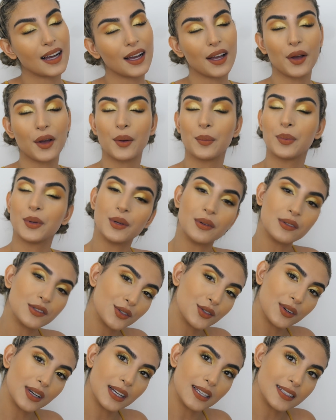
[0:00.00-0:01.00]
I hope you
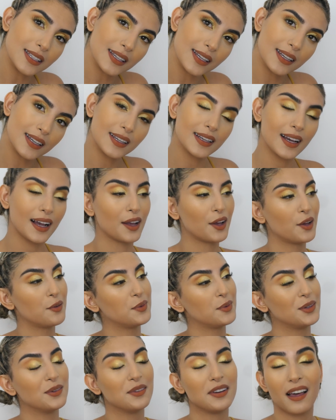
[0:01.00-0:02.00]
enjoyed it. I hope
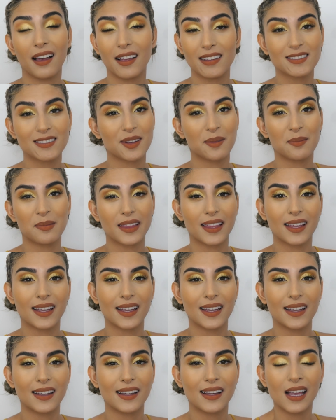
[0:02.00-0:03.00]
you learned
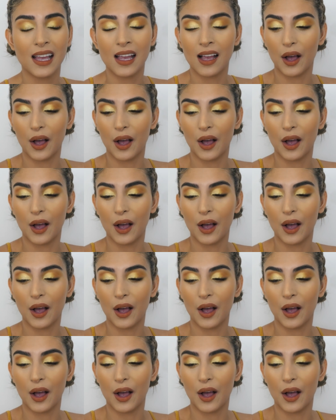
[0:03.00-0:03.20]
something.